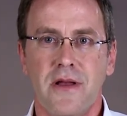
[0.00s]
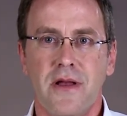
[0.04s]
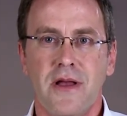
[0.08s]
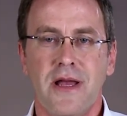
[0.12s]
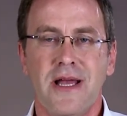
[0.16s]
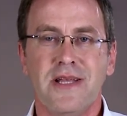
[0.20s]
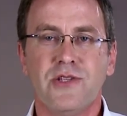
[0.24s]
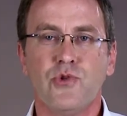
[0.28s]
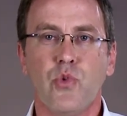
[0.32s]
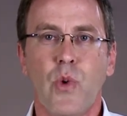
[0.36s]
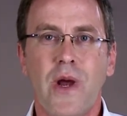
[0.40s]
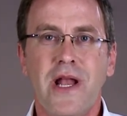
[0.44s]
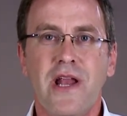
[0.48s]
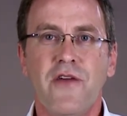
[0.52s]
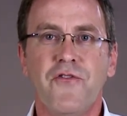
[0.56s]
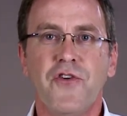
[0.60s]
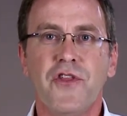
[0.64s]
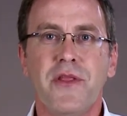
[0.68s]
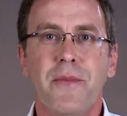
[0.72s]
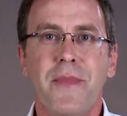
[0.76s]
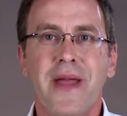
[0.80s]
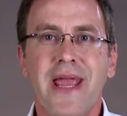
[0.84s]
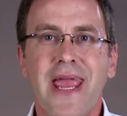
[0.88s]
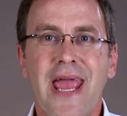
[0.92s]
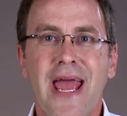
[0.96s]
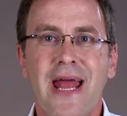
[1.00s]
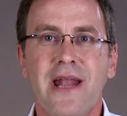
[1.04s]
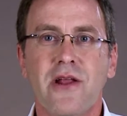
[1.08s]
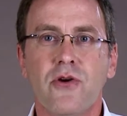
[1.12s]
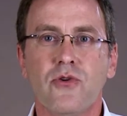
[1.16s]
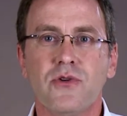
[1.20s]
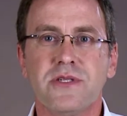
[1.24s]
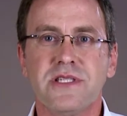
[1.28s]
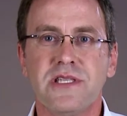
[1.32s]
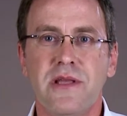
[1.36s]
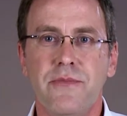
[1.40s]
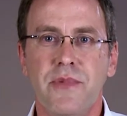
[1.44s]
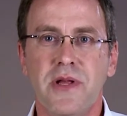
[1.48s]
It's waiting for the mechanical
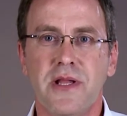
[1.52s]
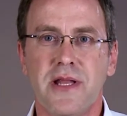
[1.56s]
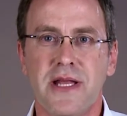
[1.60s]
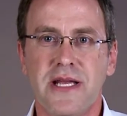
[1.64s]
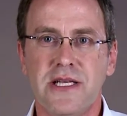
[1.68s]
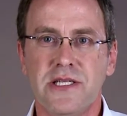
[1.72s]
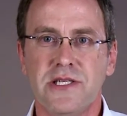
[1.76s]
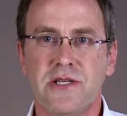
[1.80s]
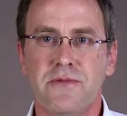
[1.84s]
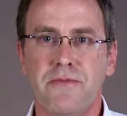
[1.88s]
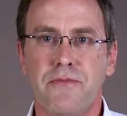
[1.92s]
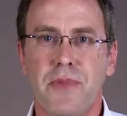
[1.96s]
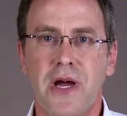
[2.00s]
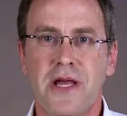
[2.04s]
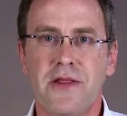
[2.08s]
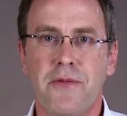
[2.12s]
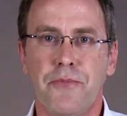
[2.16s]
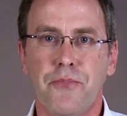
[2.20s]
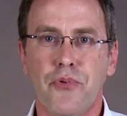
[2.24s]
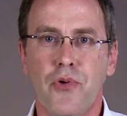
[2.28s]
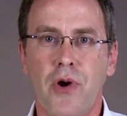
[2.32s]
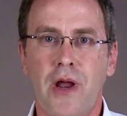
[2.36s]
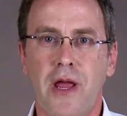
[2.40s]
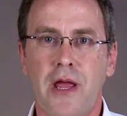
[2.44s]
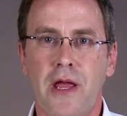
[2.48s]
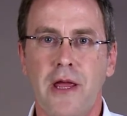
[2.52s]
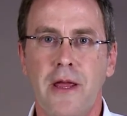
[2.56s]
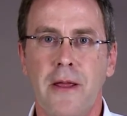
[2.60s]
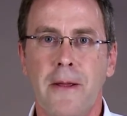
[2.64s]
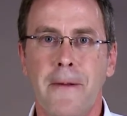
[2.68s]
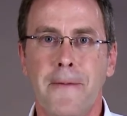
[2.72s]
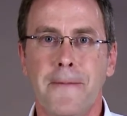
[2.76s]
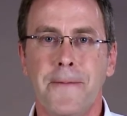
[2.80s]
stimulation by the prey.